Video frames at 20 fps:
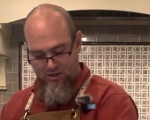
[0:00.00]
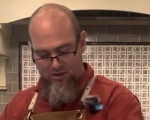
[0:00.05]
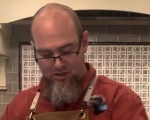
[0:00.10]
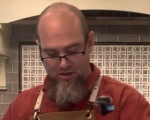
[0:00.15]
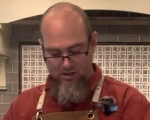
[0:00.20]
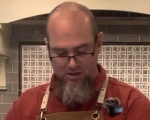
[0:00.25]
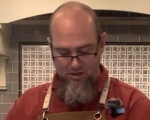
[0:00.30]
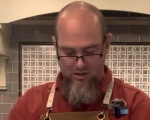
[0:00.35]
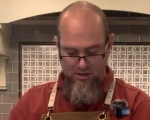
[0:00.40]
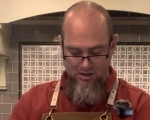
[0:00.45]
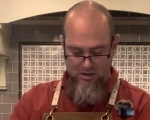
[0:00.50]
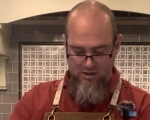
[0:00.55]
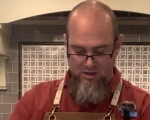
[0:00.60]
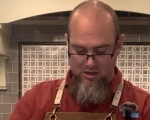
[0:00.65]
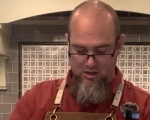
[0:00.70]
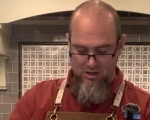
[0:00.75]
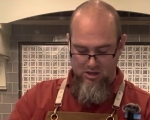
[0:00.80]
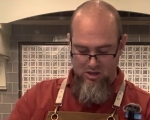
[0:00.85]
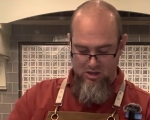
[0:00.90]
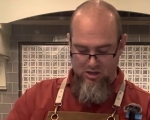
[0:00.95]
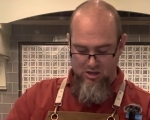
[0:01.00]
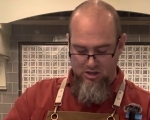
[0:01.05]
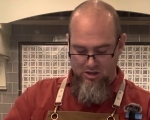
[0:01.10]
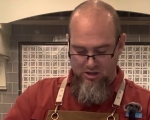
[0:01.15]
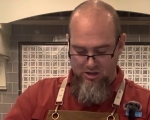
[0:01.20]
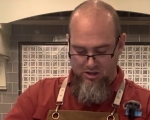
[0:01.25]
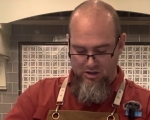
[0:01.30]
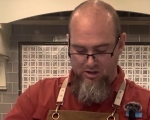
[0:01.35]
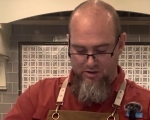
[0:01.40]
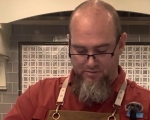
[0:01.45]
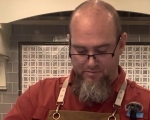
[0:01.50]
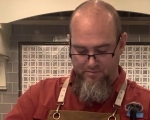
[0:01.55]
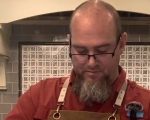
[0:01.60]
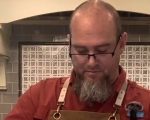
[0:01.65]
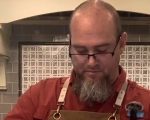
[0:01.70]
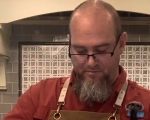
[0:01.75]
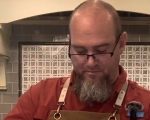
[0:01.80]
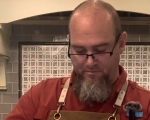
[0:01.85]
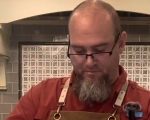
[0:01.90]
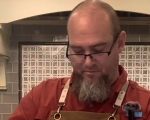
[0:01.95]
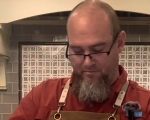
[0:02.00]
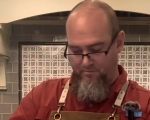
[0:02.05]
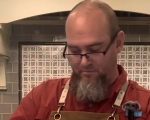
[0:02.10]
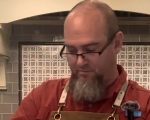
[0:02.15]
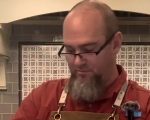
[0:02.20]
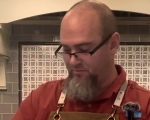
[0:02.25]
(no one is talking)